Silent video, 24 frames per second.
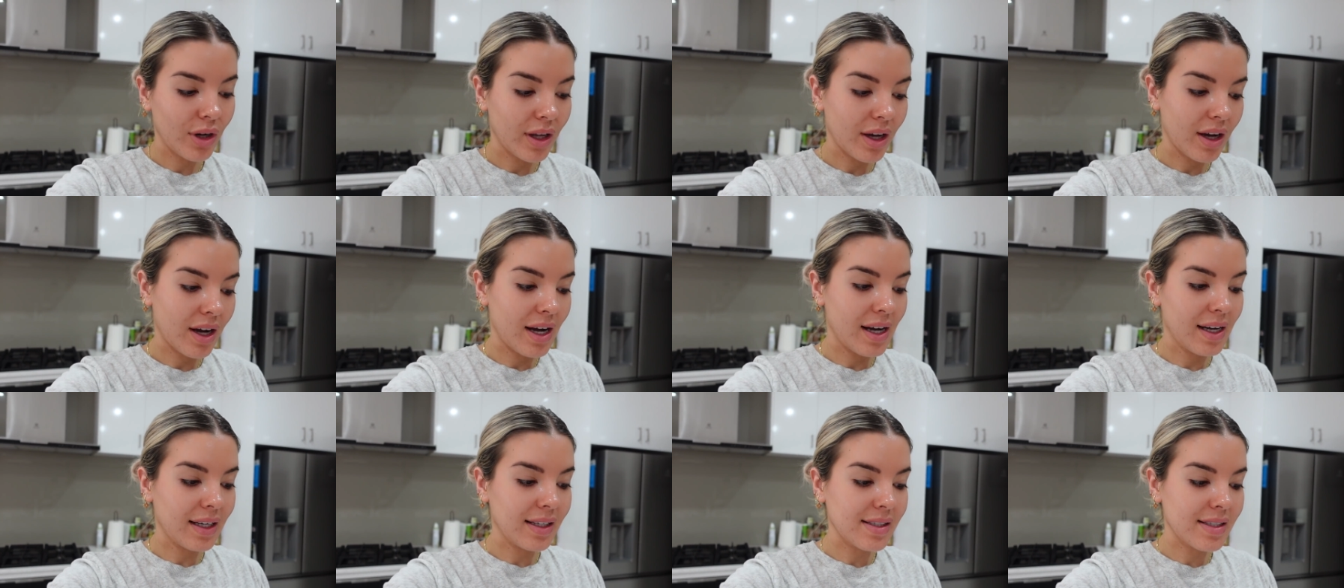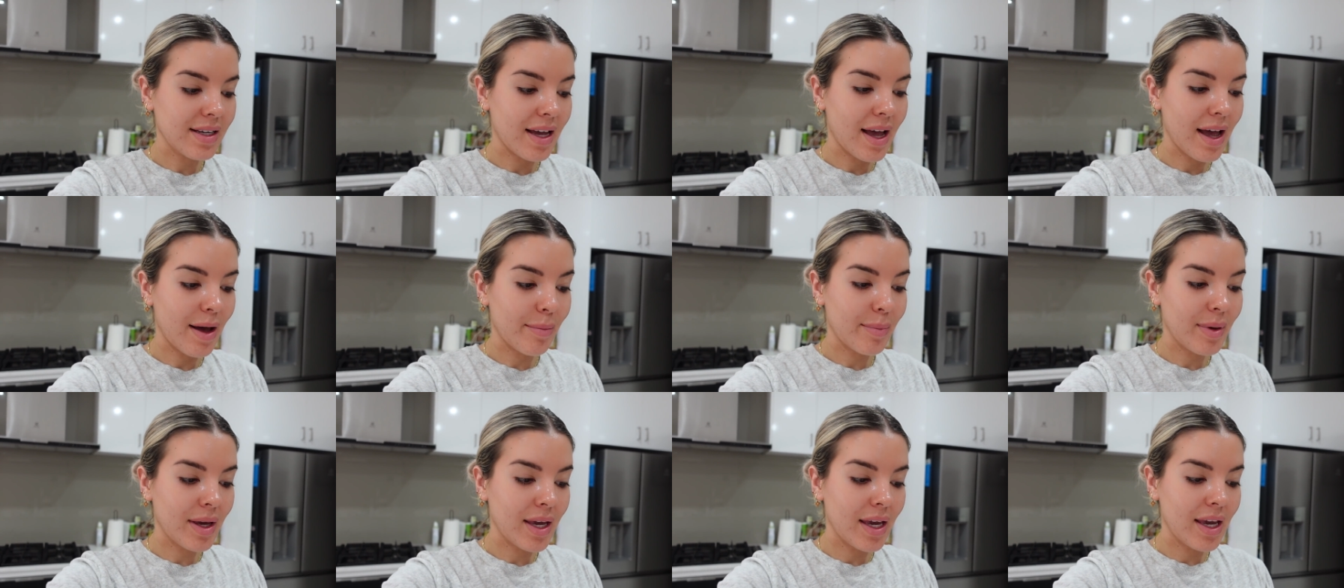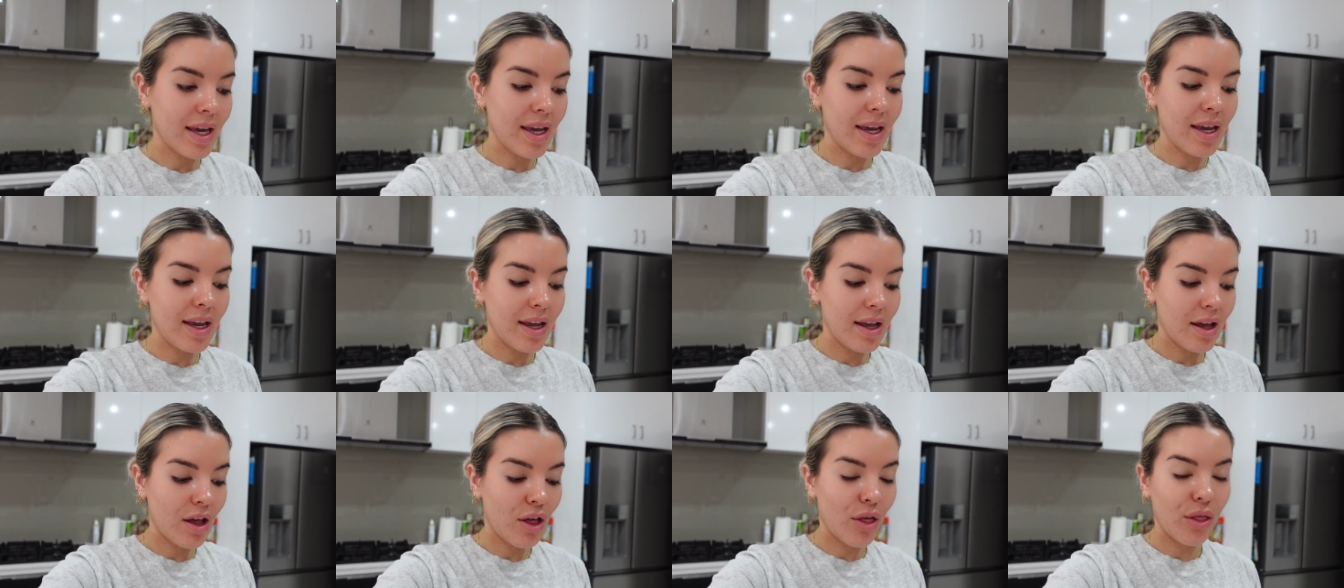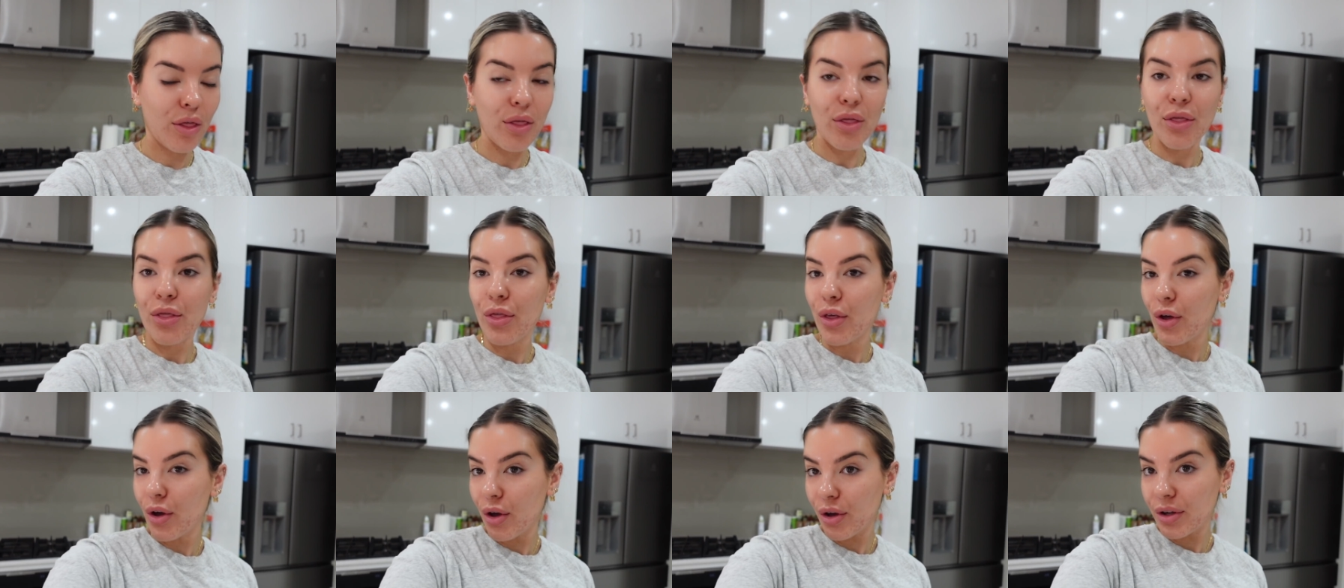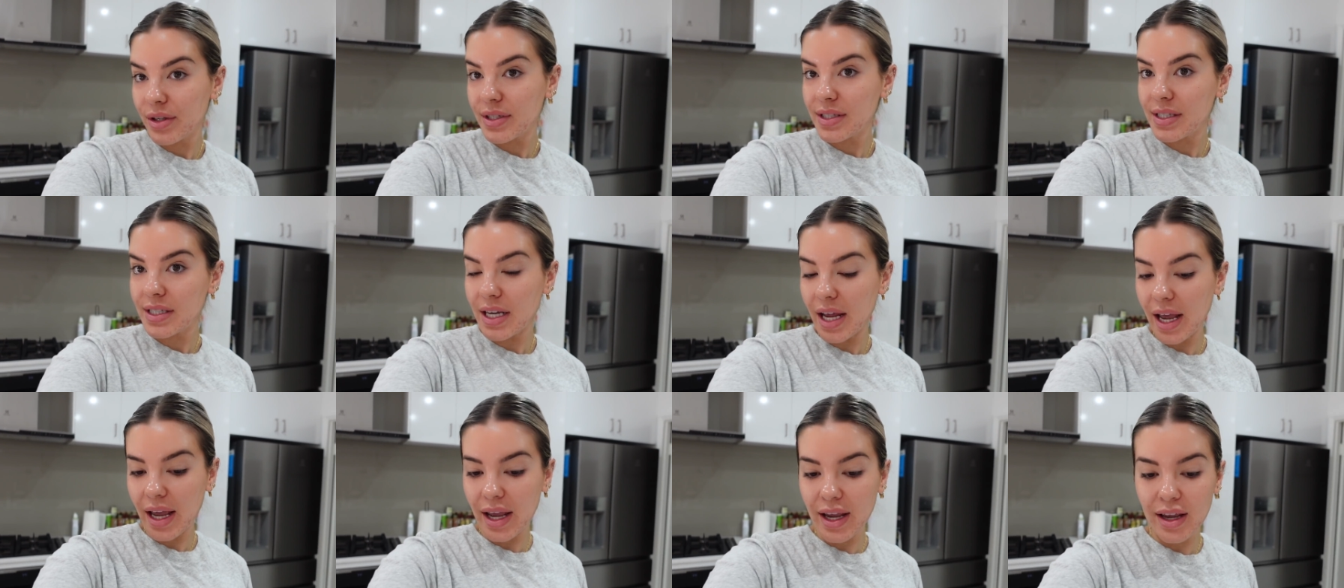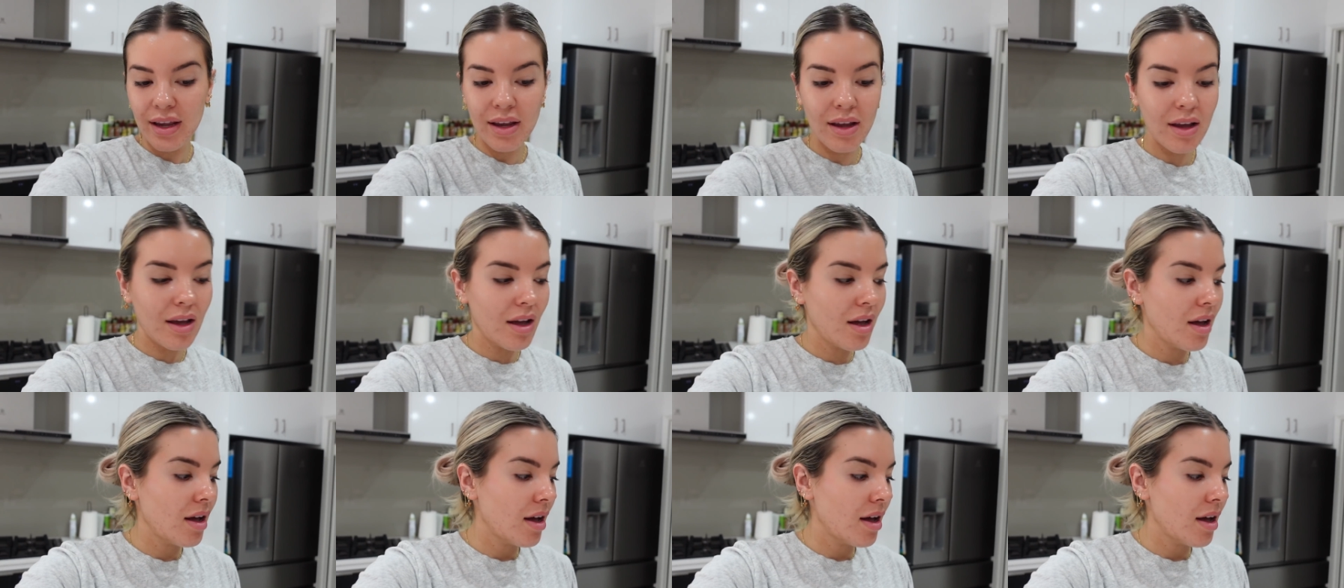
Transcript: morning, guys. Happy Thursday.